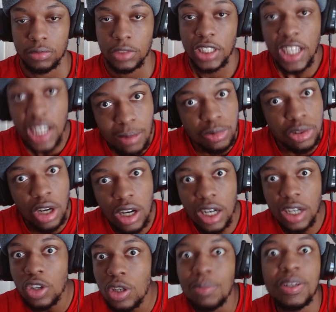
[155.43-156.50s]
Yeah, I'm talking
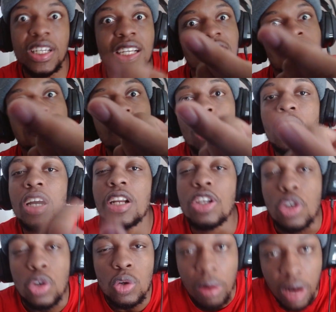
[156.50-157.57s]
to you, but yes, I'm talking to
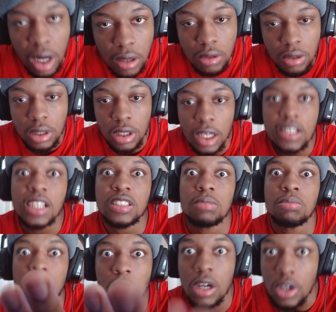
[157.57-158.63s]
you, bro. Yes, I'm
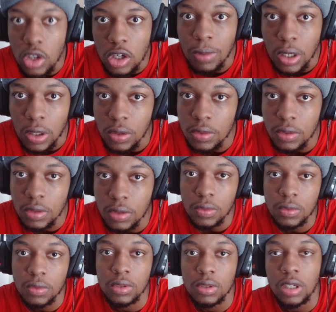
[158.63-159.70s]
talking to you, bro.
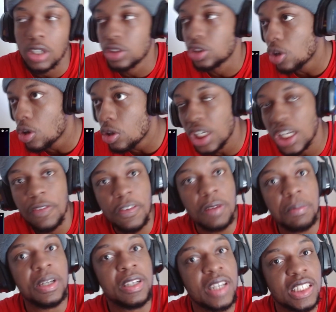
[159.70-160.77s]
I told you he's gonna
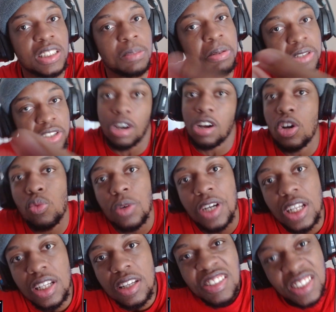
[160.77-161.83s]
be dissing, but y'all don't want to
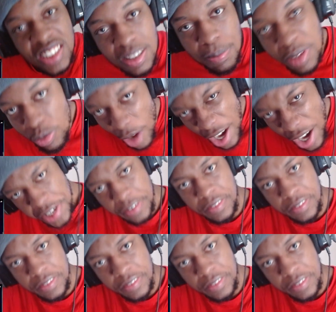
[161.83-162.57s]
listen to me, right?